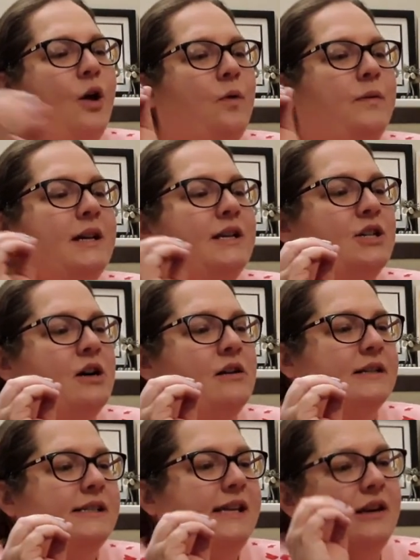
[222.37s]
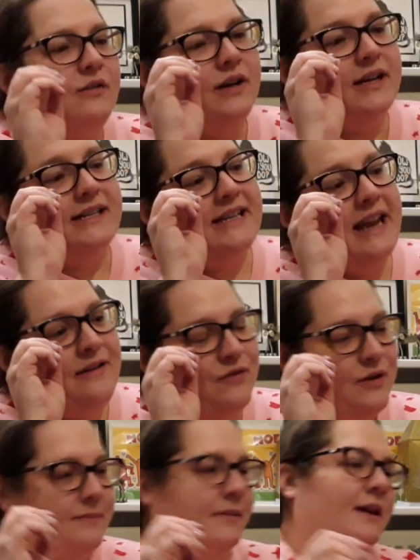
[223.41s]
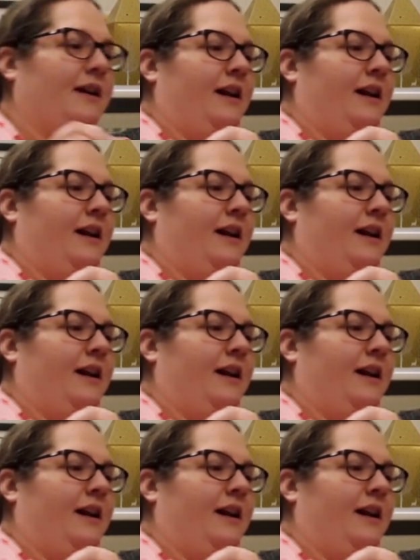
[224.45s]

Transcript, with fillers: Only a dark secret can save them.